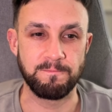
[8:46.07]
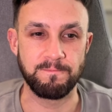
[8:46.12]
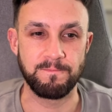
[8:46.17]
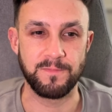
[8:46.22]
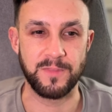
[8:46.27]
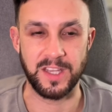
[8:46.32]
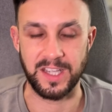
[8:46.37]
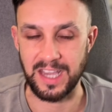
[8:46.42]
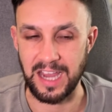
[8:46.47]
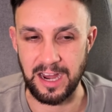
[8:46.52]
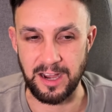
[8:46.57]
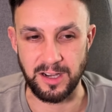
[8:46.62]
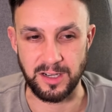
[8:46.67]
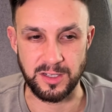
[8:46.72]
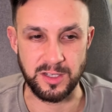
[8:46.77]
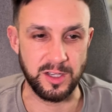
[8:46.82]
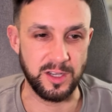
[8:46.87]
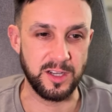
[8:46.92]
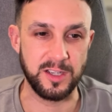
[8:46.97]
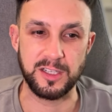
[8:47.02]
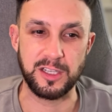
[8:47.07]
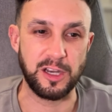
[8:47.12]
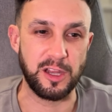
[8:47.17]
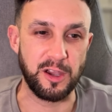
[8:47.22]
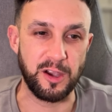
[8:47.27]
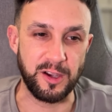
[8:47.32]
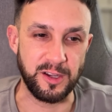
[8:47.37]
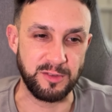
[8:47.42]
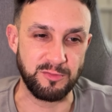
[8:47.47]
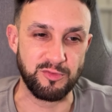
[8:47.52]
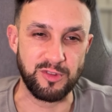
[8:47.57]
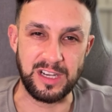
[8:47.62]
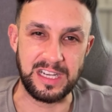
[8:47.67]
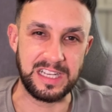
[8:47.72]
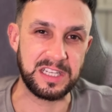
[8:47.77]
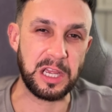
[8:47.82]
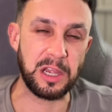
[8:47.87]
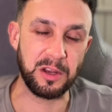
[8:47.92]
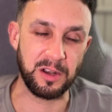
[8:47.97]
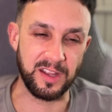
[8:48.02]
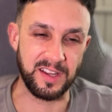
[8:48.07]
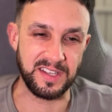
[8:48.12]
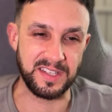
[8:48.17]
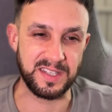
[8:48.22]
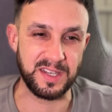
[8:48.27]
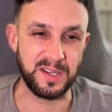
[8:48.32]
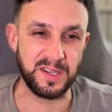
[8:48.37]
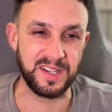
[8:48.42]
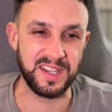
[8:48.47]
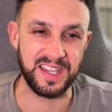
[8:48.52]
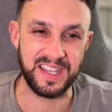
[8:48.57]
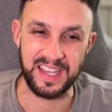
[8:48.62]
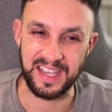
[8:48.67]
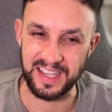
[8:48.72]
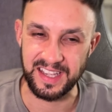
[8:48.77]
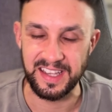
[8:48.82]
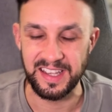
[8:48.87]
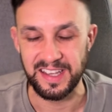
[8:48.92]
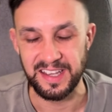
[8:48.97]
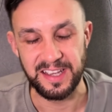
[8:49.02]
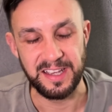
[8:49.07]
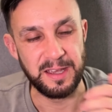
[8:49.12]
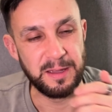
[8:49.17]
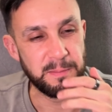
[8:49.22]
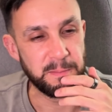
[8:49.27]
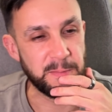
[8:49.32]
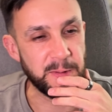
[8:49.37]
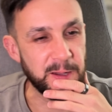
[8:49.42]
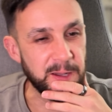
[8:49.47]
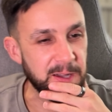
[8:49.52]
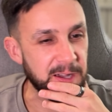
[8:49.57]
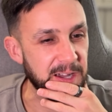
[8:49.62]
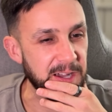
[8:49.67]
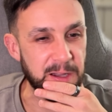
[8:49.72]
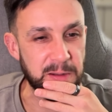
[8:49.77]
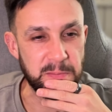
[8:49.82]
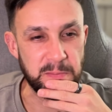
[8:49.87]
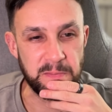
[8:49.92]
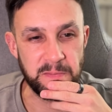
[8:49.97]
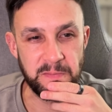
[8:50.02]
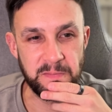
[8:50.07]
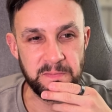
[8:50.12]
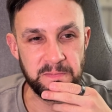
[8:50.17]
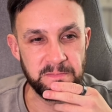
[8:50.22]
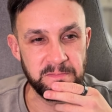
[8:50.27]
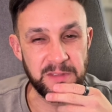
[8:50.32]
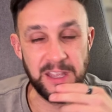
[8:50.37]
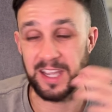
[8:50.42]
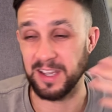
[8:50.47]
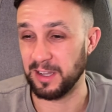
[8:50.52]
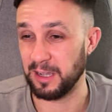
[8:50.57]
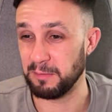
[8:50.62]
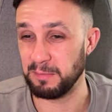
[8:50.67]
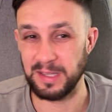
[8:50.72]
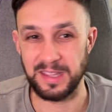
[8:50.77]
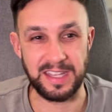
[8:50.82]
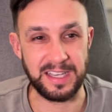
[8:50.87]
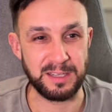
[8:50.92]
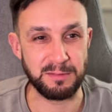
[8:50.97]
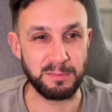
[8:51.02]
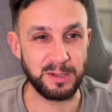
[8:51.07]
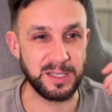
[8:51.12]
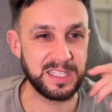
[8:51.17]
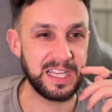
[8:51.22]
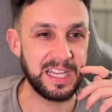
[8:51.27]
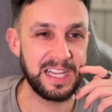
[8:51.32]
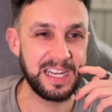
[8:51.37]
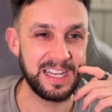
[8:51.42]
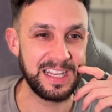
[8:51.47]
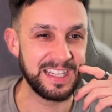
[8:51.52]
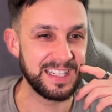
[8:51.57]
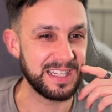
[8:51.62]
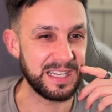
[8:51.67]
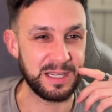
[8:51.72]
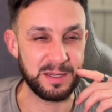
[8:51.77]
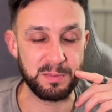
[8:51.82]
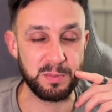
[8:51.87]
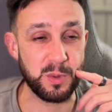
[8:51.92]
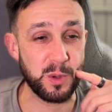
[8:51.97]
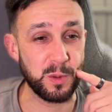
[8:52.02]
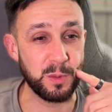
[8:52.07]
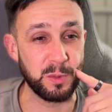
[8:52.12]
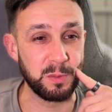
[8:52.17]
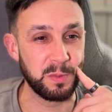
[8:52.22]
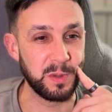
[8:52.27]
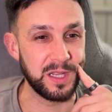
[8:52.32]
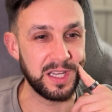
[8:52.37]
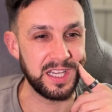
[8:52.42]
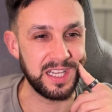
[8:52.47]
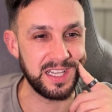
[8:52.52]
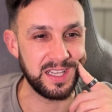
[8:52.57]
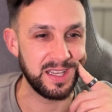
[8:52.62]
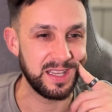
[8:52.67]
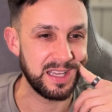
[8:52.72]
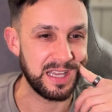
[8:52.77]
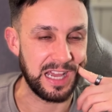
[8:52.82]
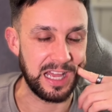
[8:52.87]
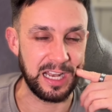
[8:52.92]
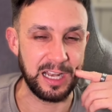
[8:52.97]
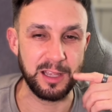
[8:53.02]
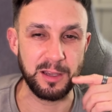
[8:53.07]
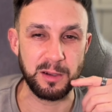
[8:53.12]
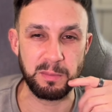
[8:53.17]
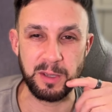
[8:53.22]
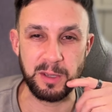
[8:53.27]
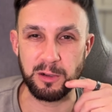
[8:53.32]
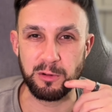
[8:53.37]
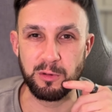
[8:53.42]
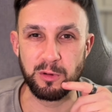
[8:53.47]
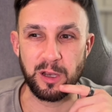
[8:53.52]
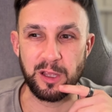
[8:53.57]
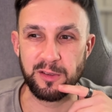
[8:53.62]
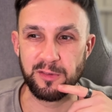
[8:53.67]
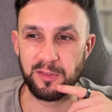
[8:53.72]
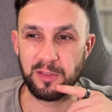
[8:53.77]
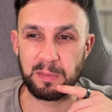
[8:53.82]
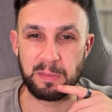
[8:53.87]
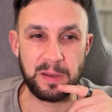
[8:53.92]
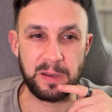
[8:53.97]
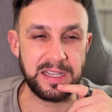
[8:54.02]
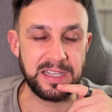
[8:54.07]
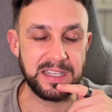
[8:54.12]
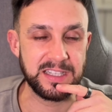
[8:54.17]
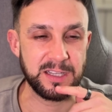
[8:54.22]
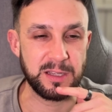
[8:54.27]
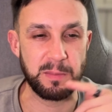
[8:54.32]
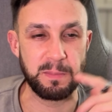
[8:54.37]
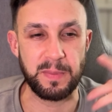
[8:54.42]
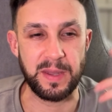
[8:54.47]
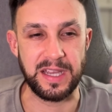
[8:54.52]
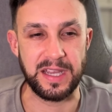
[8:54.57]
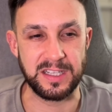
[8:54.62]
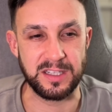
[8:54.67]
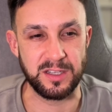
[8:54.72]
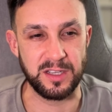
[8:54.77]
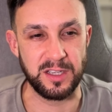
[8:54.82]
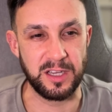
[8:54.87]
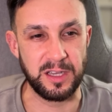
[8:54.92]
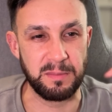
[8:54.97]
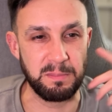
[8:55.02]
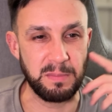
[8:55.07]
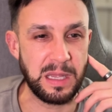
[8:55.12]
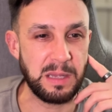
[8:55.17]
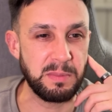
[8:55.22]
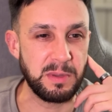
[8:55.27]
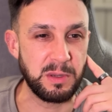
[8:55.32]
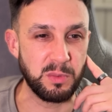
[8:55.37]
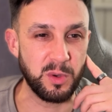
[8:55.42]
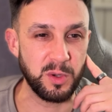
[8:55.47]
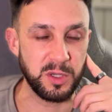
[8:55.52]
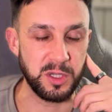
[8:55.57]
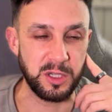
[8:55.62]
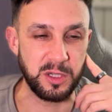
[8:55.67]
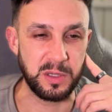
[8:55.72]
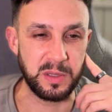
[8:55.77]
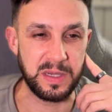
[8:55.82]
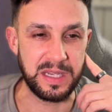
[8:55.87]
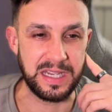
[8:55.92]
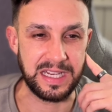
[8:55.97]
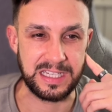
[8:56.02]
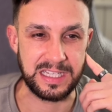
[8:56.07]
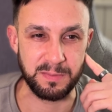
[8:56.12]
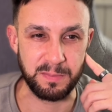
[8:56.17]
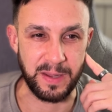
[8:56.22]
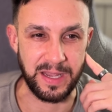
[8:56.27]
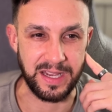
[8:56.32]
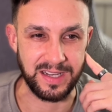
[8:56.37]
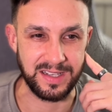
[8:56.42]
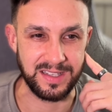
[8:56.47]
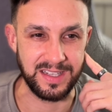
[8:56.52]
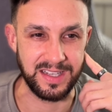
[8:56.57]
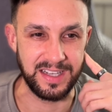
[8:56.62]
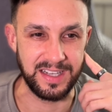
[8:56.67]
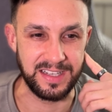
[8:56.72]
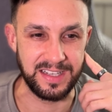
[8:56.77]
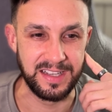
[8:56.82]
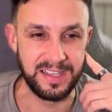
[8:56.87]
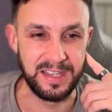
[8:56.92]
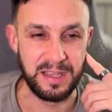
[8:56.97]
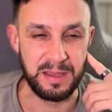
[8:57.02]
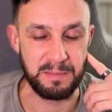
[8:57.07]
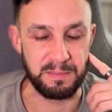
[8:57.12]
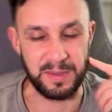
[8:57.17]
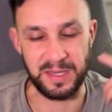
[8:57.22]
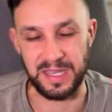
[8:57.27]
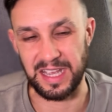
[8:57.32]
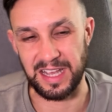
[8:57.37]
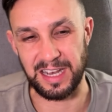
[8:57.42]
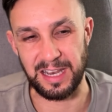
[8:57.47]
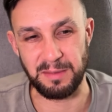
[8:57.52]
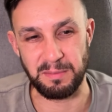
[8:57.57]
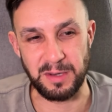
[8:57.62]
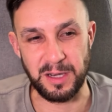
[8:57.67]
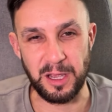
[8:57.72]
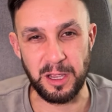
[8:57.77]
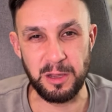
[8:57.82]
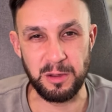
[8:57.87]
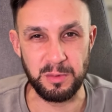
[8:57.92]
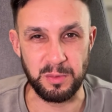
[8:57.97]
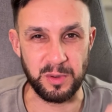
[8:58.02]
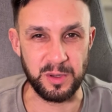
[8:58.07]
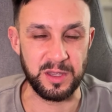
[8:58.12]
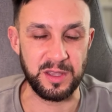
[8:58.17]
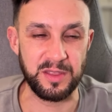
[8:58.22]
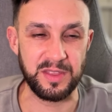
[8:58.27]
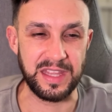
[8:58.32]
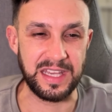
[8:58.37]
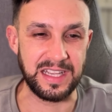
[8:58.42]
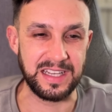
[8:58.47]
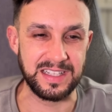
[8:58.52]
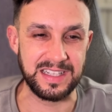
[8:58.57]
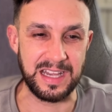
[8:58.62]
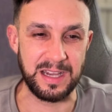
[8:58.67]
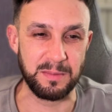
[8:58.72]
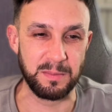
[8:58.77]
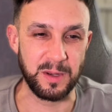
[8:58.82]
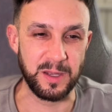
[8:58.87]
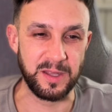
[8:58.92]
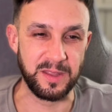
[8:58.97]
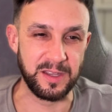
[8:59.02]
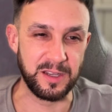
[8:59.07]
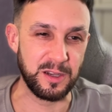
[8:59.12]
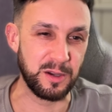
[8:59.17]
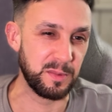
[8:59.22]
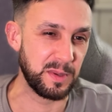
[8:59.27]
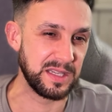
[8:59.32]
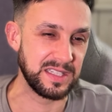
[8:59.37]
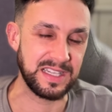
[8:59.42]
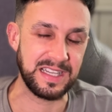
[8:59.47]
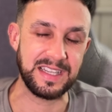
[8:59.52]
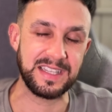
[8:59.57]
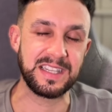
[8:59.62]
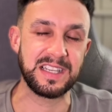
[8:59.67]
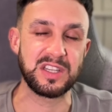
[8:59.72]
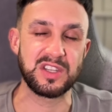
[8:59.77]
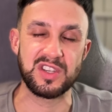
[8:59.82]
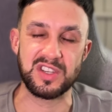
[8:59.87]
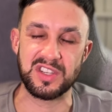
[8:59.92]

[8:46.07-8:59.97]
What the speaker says: the character. You know, I really don't like Sogeking. But that's my tier list. It's probably a little bit all over the place compared to maybe what you expected. But yeah, let me know what you think down below in the comments. Is this